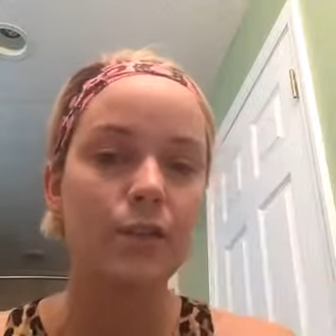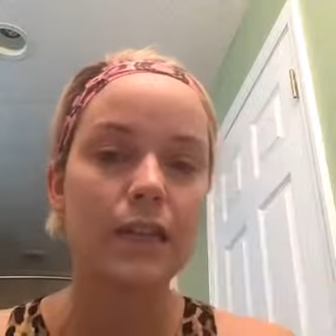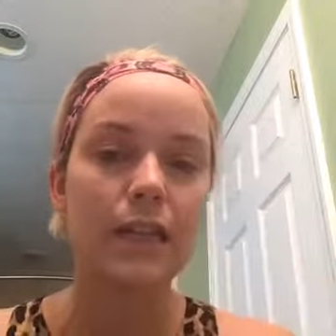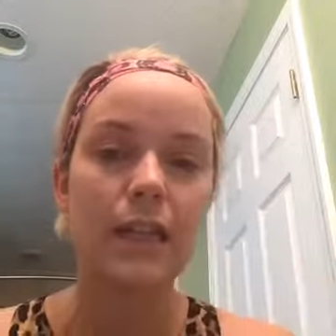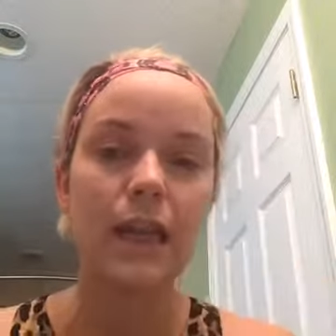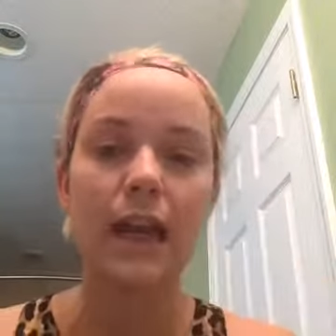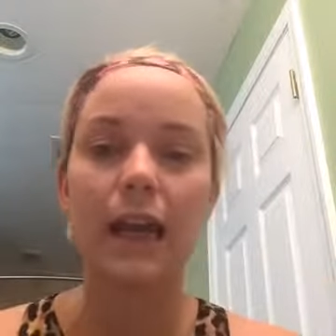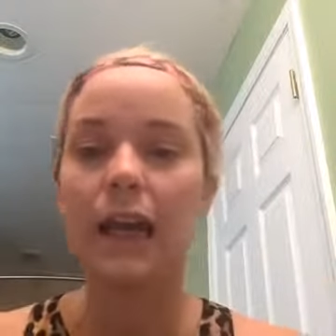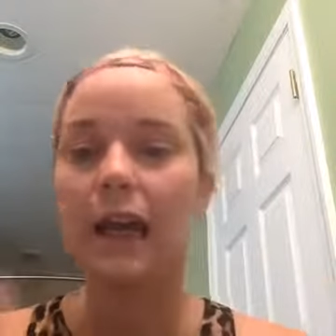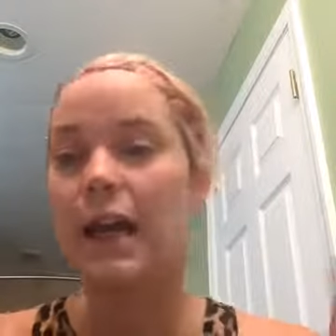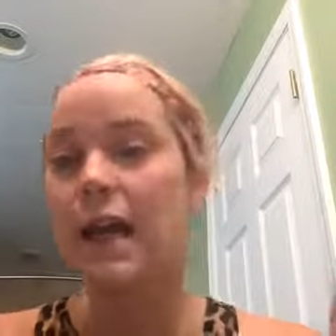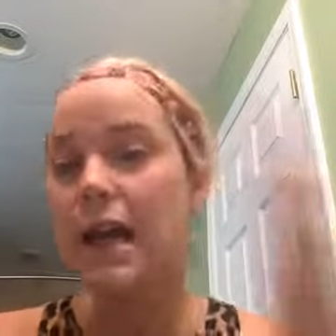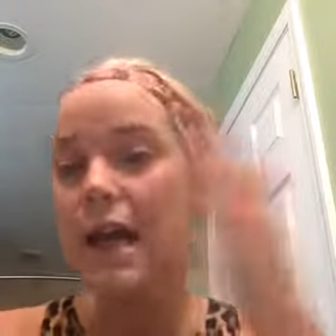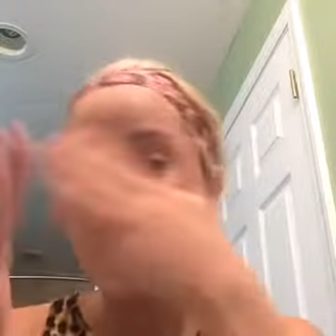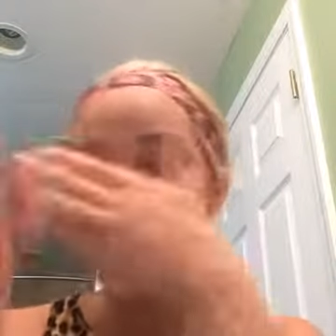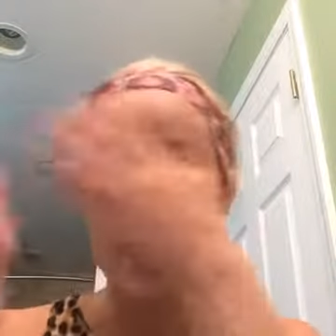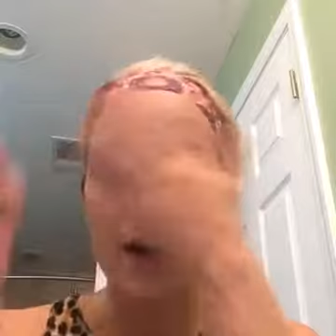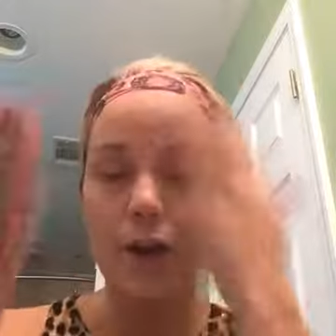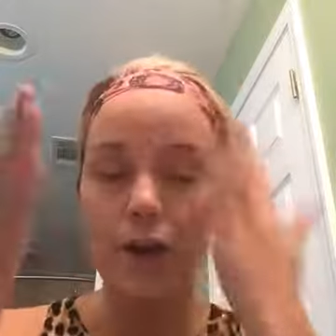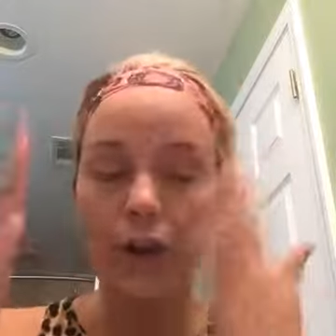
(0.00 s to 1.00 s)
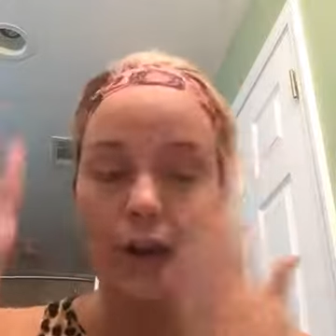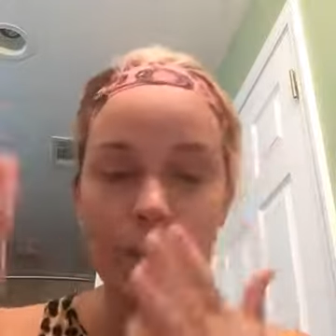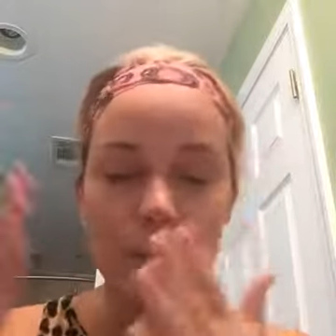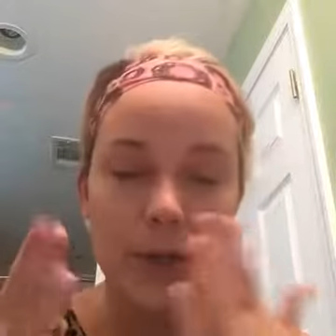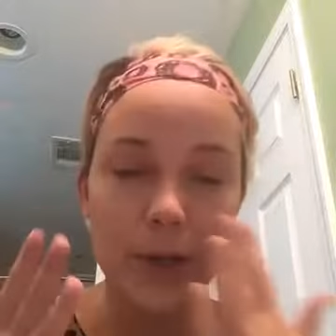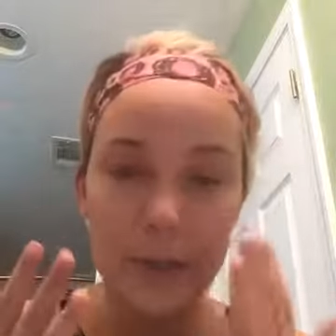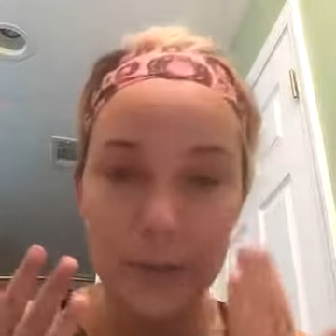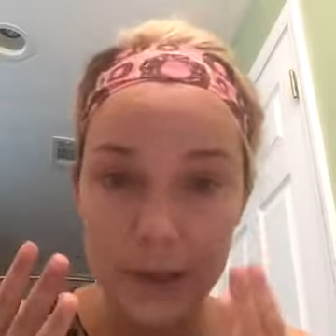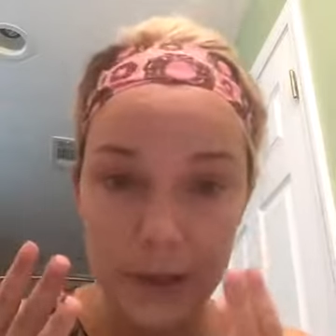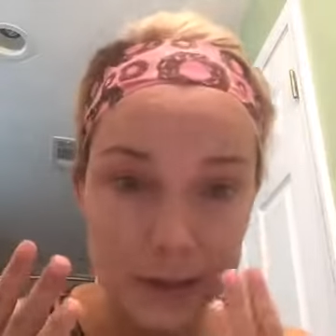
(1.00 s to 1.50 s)
today. And I already put
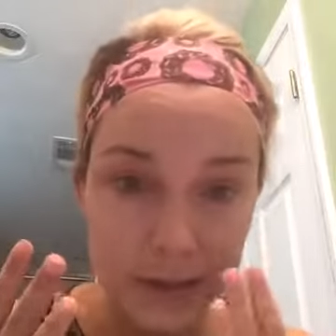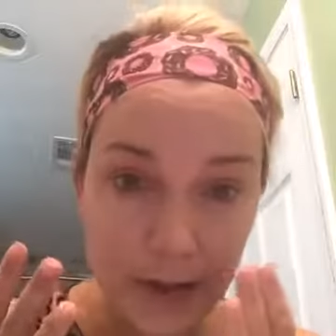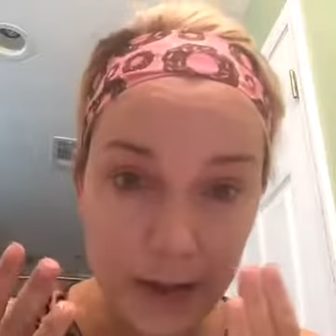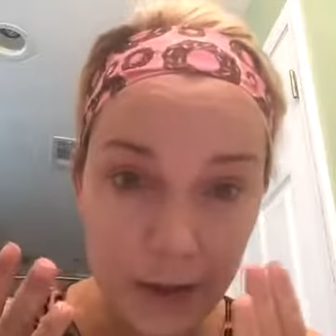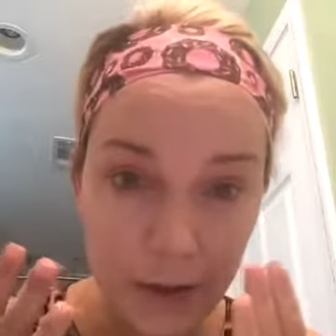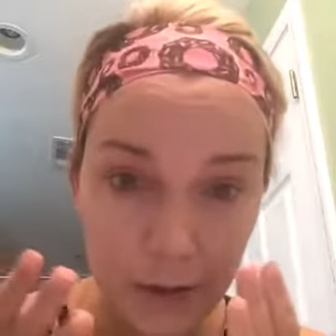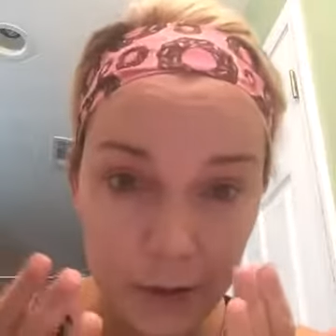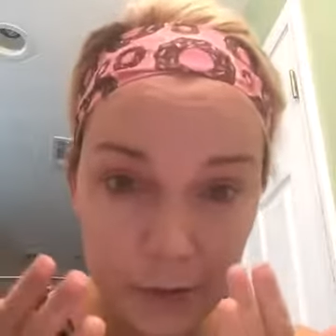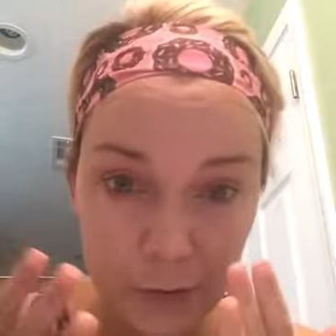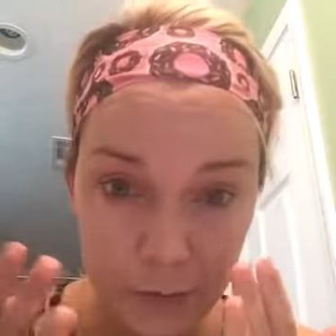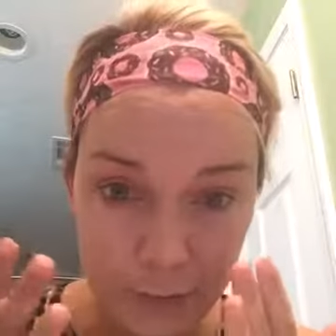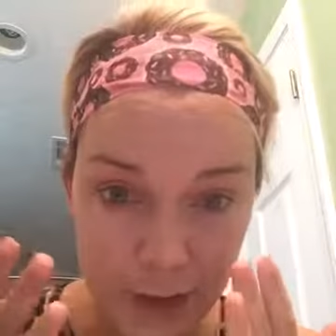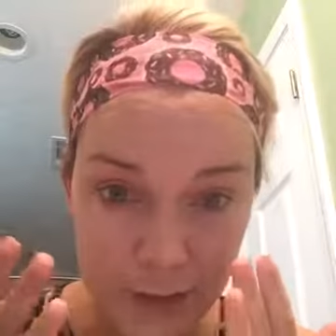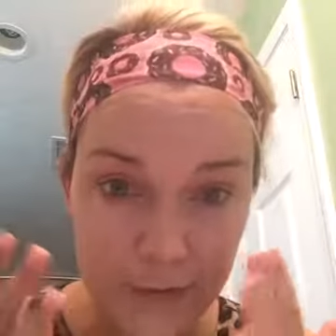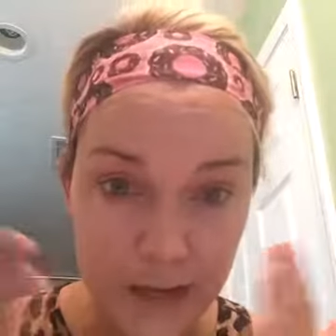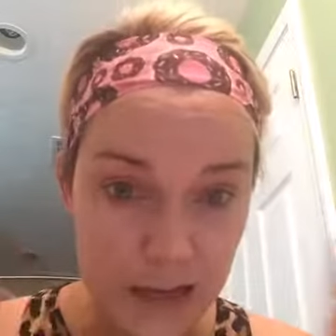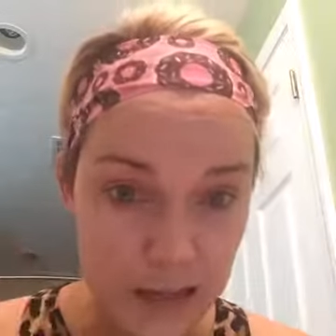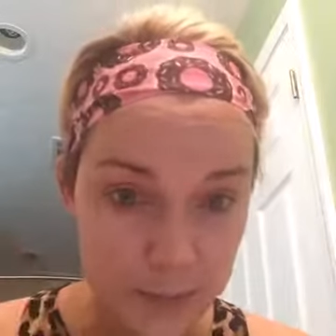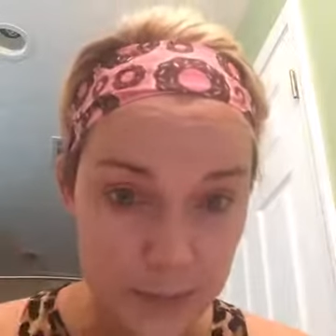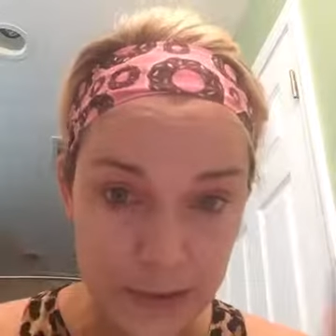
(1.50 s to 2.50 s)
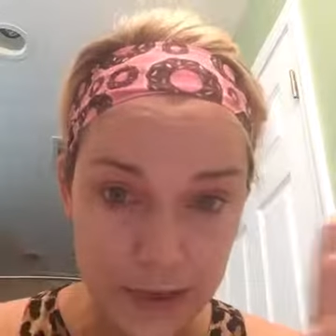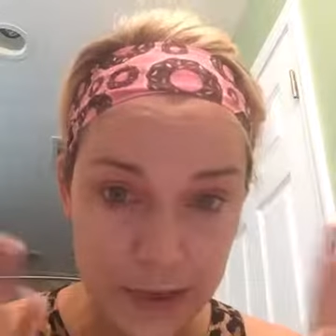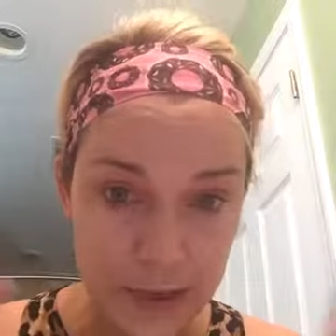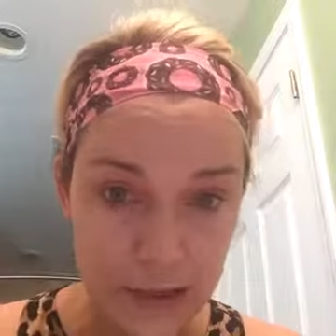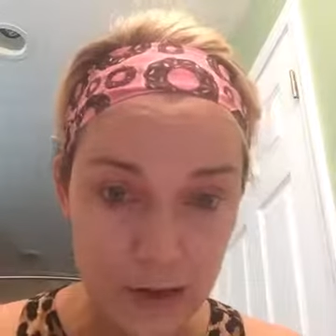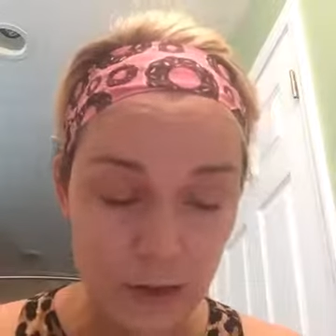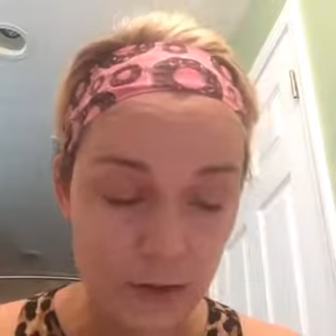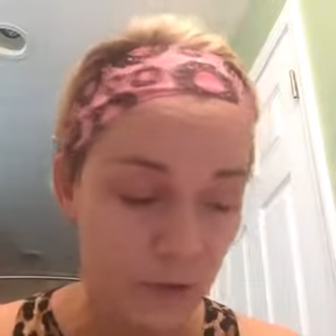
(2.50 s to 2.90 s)
a bunch of that all over my face because y'all,